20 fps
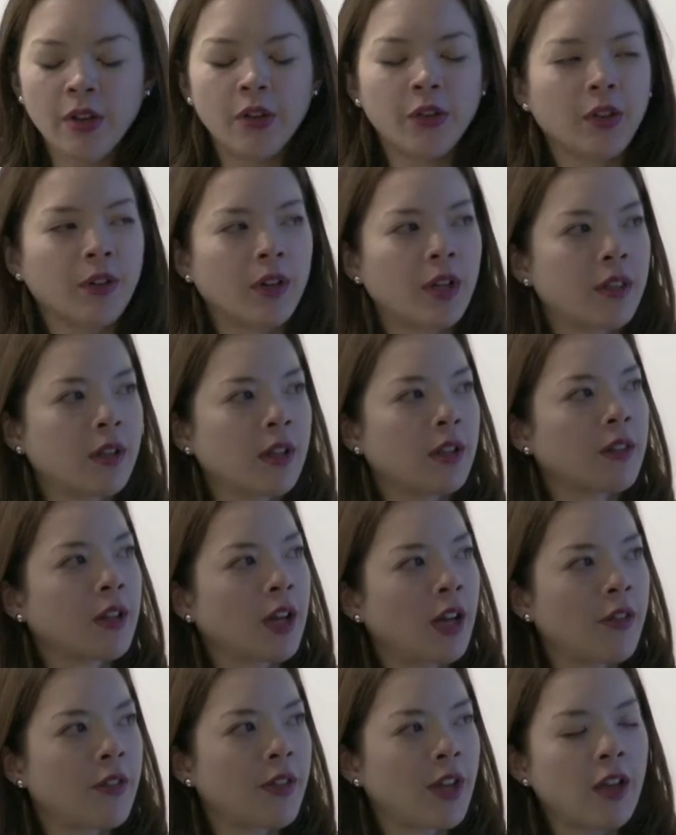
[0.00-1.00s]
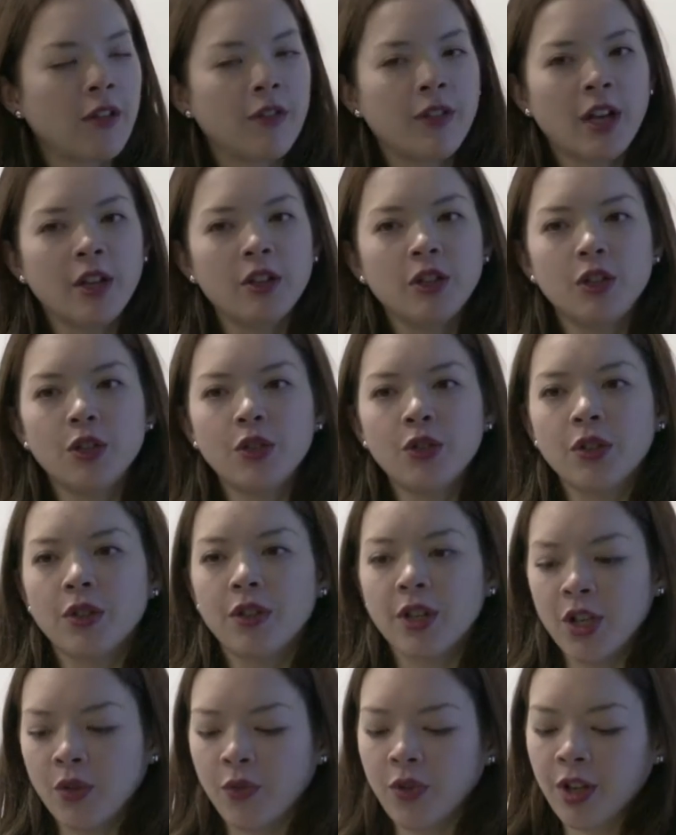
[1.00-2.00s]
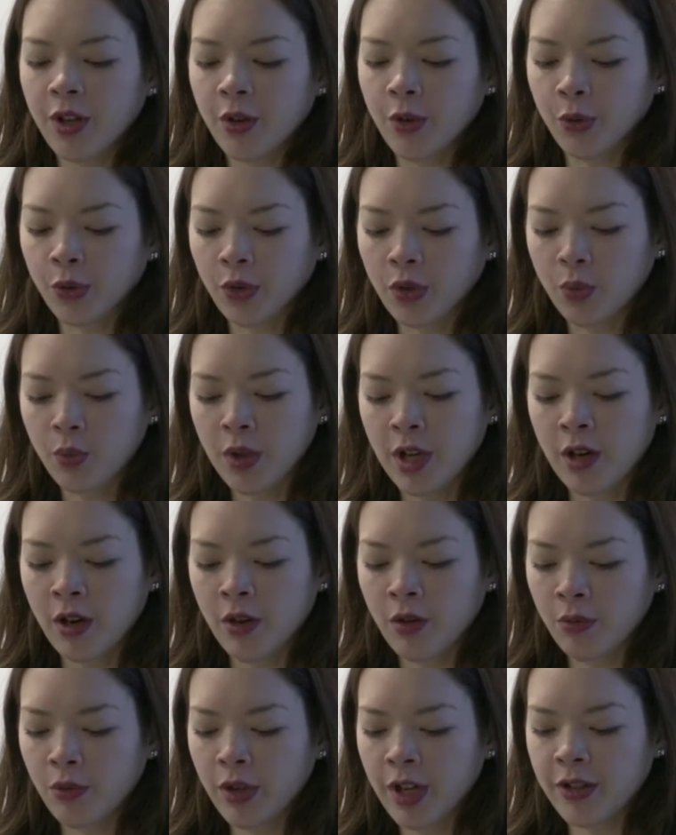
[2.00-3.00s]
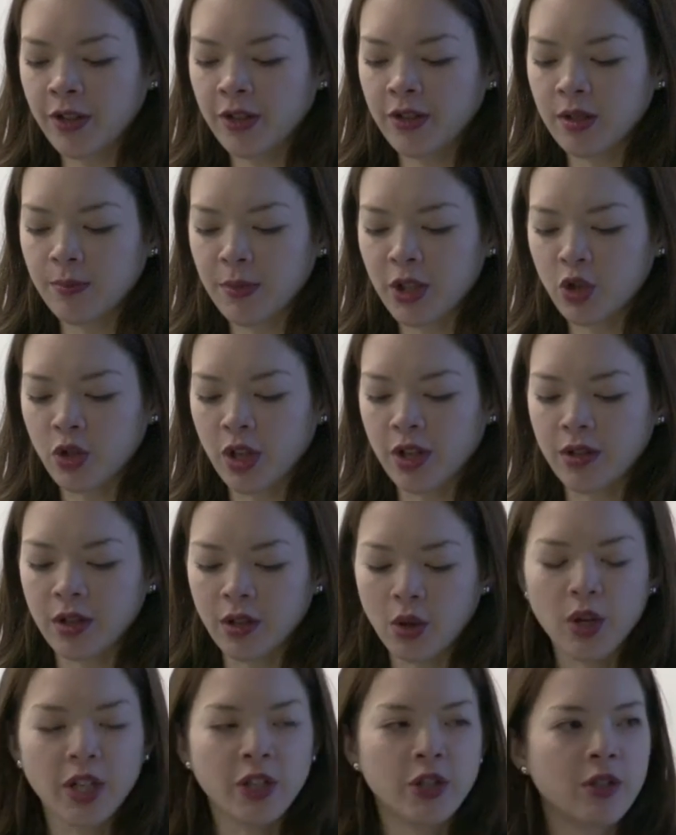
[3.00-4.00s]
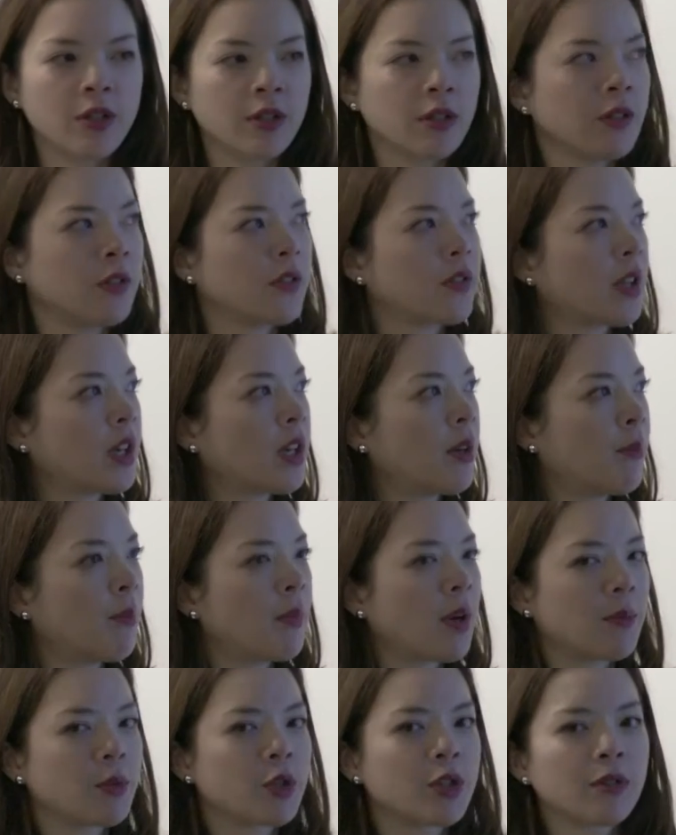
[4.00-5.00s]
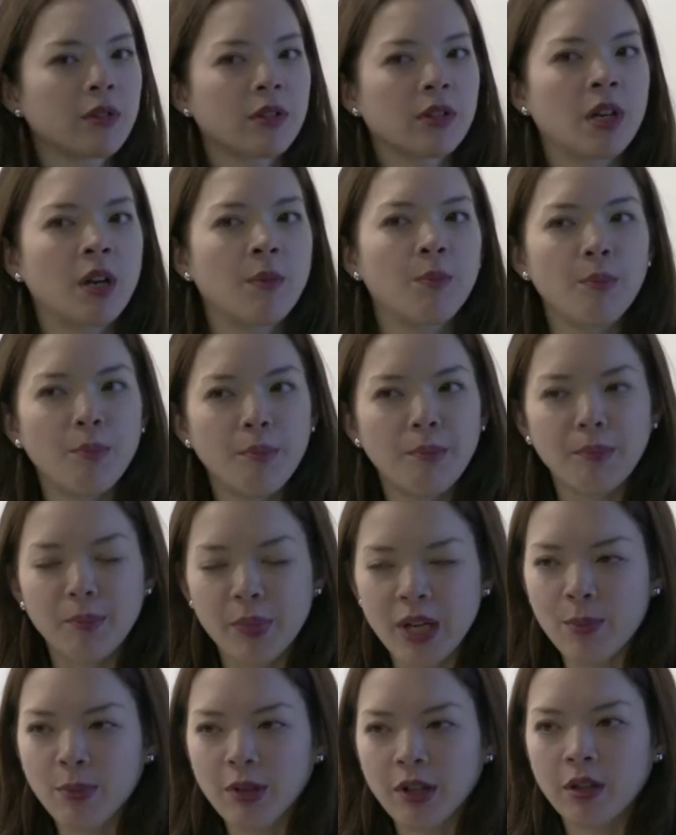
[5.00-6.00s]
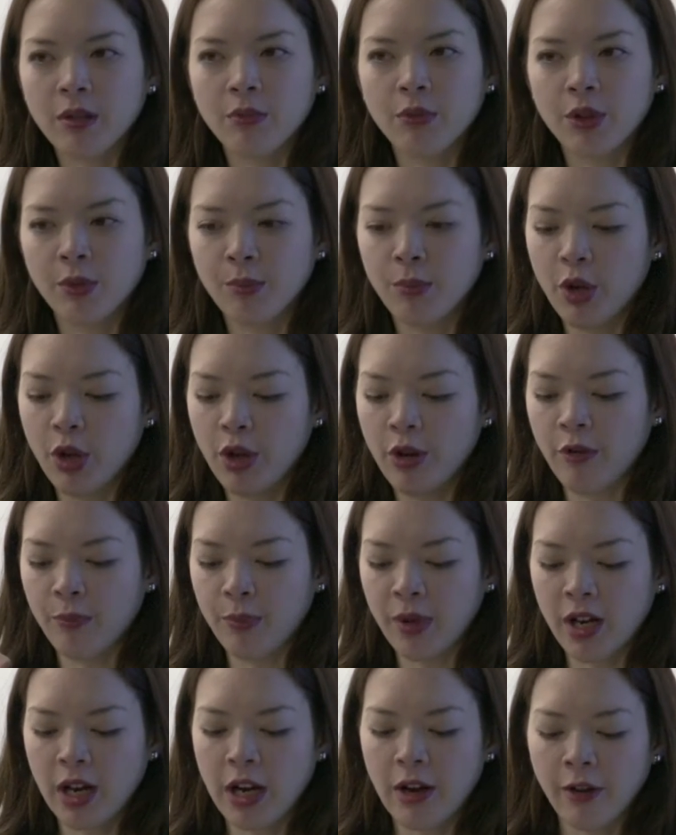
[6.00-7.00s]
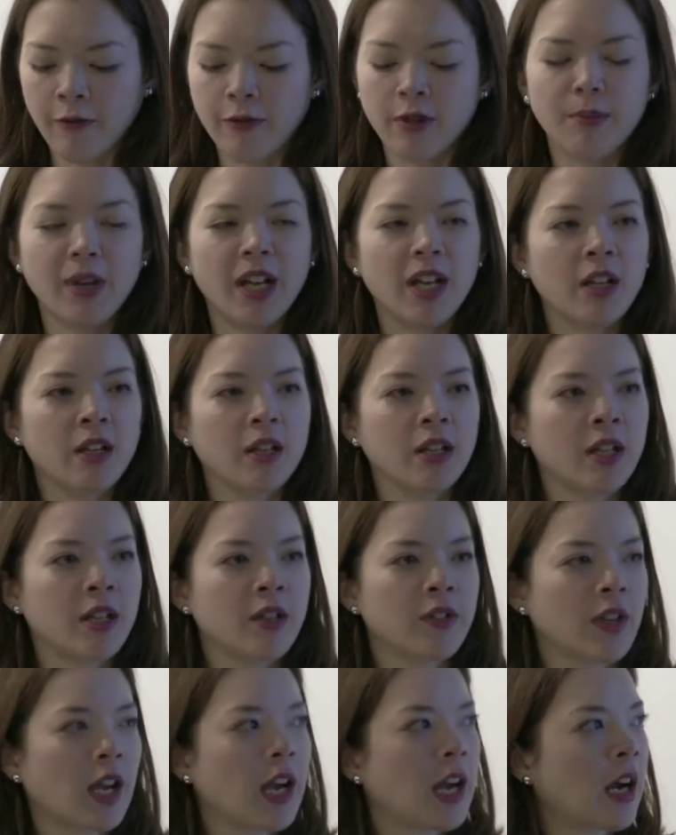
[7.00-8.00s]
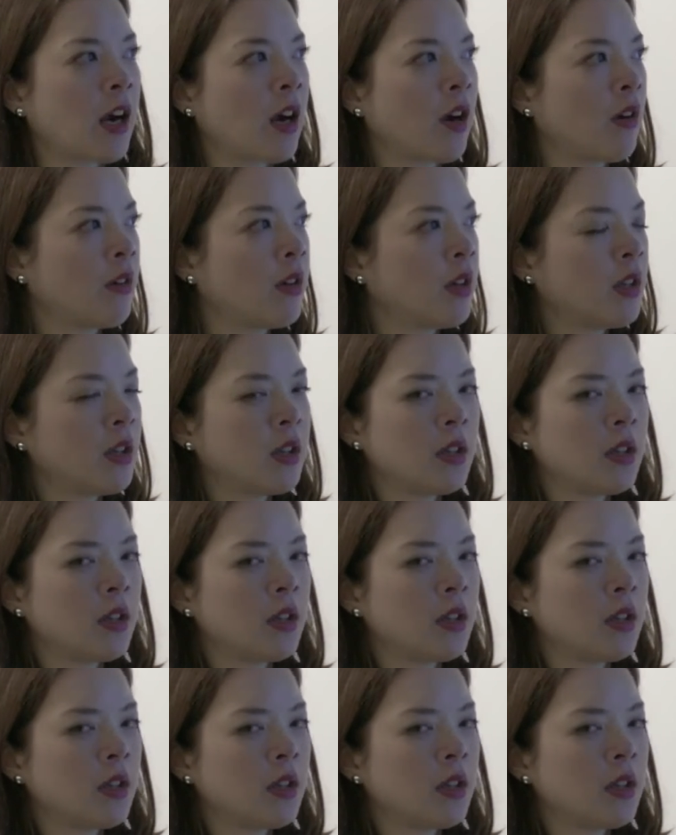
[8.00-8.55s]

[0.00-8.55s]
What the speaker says: So I think that use of those vehicles as well raises some interesting questions. I'm sure there are people in the room who have been hearing for many years how